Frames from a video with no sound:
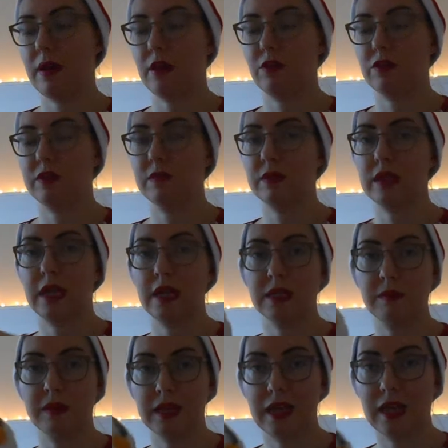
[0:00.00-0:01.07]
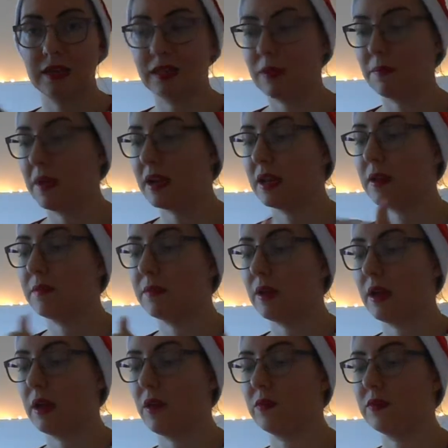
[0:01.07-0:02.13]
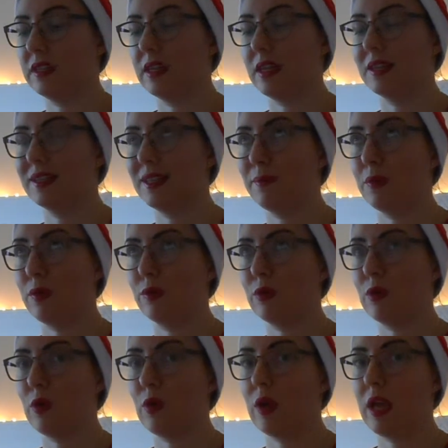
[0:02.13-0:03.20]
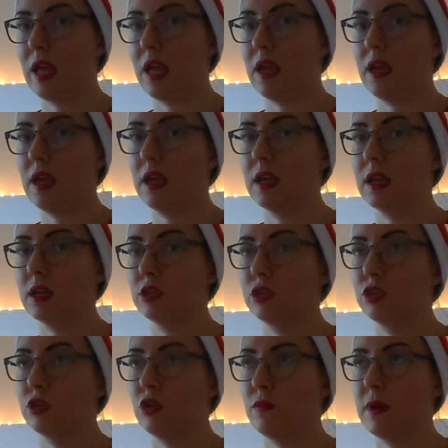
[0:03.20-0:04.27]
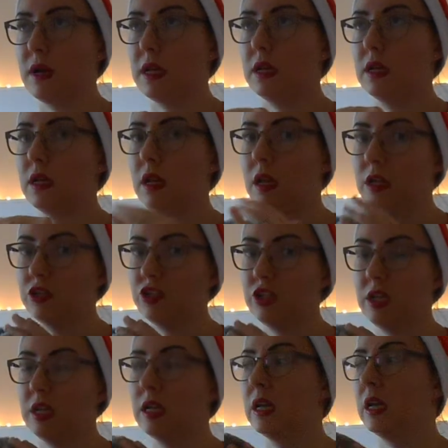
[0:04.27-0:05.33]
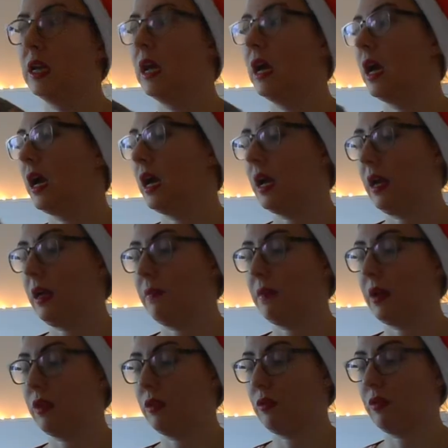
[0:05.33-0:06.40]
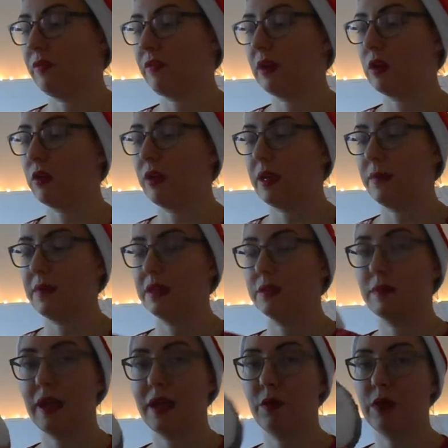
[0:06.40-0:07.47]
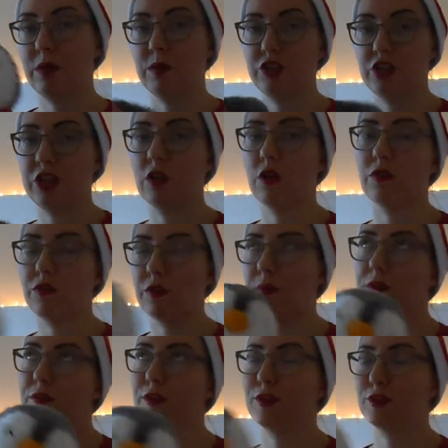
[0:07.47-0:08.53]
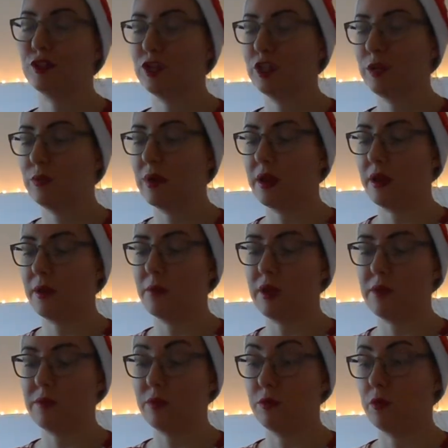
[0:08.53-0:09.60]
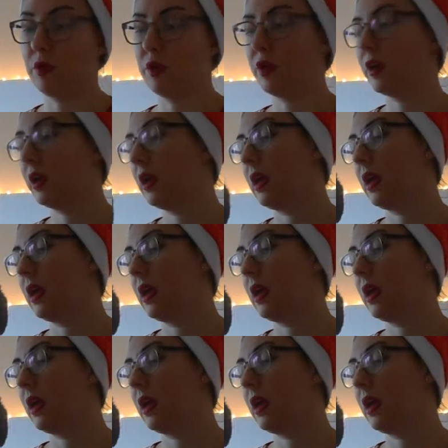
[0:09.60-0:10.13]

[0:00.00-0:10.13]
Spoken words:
Christmas Kingdom at the Celtic Manor, but obviously because they both got a snowman last year, I thought if I got him his penguin, which he got from the first year when I went with work,